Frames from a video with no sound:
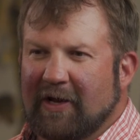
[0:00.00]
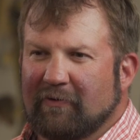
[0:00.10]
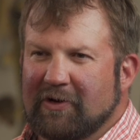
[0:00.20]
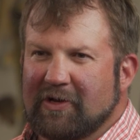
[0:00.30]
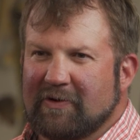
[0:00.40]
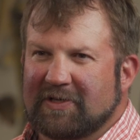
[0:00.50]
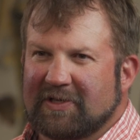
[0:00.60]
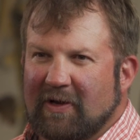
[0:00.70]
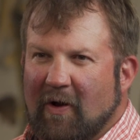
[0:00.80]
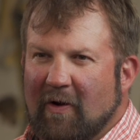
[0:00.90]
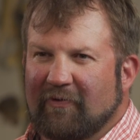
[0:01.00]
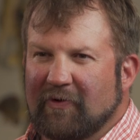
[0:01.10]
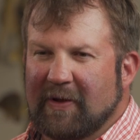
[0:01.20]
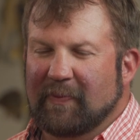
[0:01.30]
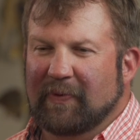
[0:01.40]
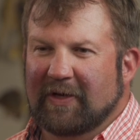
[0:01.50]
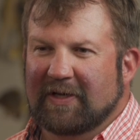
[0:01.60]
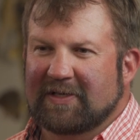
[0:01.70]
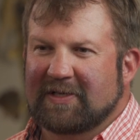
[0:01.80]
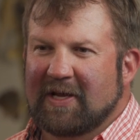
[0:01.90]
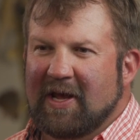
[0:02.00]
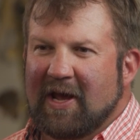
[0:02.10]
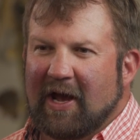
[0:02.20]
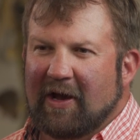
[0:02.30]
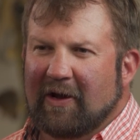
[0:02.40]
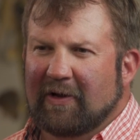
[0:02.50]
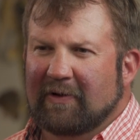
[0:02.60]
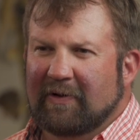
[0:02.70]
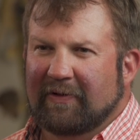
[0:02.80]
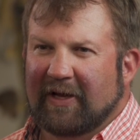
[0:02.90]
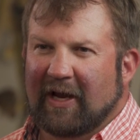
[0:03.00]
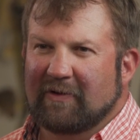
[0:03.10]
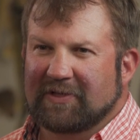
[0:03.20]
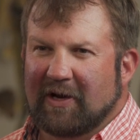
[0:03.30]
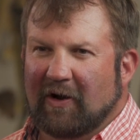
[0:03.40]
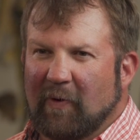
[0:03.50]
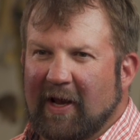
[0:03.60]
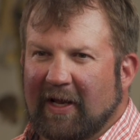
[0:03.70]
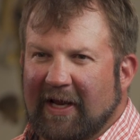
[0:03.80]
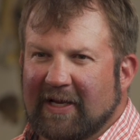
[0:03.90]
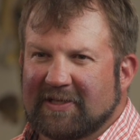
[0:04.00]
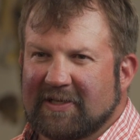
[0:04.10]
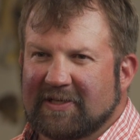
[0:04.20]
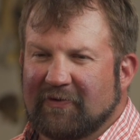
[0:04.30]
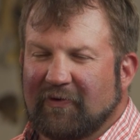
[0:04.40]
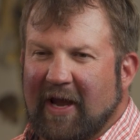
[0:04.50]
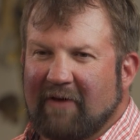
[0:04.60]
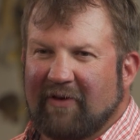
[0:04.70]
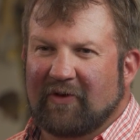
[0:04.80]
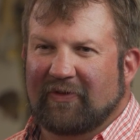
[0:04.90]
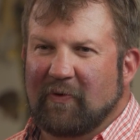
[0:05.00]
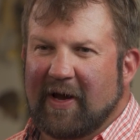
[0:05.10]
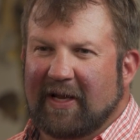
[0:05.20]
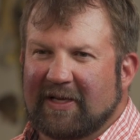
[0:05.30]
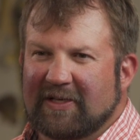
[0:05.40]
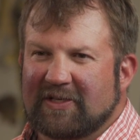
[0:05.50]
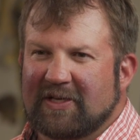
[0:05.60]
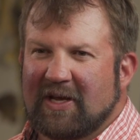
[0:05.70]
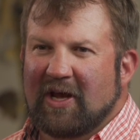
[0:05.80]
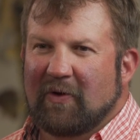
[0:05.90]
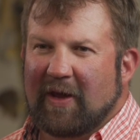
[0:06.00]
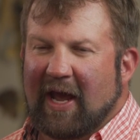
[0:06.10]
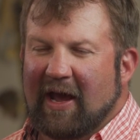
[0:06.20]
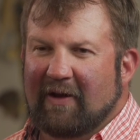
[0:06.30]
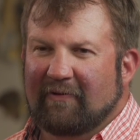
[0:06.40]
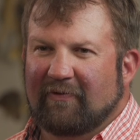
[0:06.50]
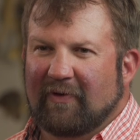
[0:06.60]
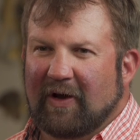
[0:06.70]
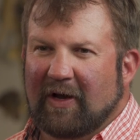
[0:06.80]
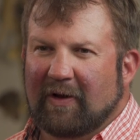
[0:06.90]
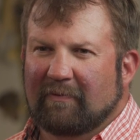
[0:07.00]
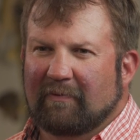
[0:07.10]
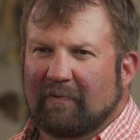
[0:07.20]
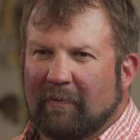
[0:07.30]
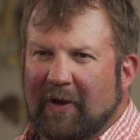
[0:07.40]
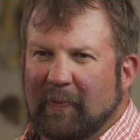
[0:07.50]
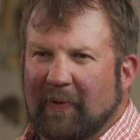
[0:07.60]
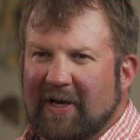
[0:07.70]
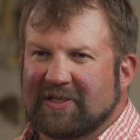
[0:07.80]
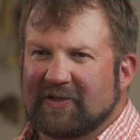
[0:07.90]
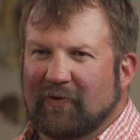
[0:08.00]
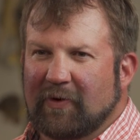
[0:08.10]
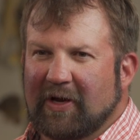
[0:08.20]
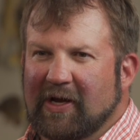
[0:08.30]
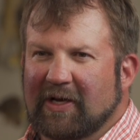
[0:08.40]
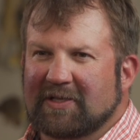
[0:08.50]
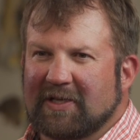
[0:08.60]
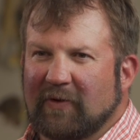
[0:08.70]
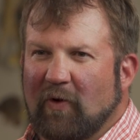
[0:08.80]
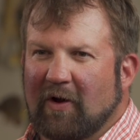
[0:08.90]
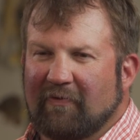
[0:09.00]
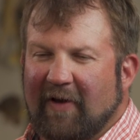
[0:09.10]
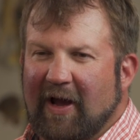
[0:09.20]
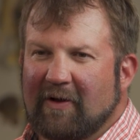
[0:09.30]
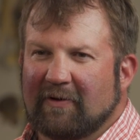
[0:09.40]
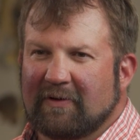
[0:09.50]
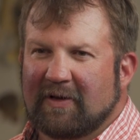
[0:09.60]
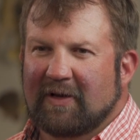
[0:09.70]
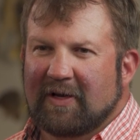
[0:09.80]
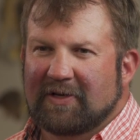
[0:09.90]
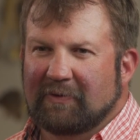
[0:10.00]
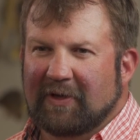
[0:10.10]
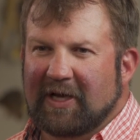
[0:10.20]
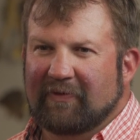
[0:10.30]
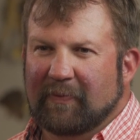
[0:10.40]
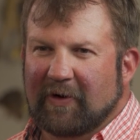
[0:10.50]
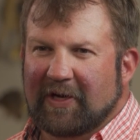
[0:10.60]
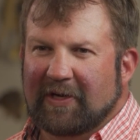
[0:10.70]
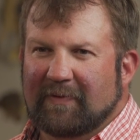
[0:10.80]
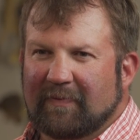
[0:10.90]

and reduce harmful inputs uh, that goes in our wetlands. So if we have healthy wetlands, we have uh, better places for ducks and waterfowl to live and breed.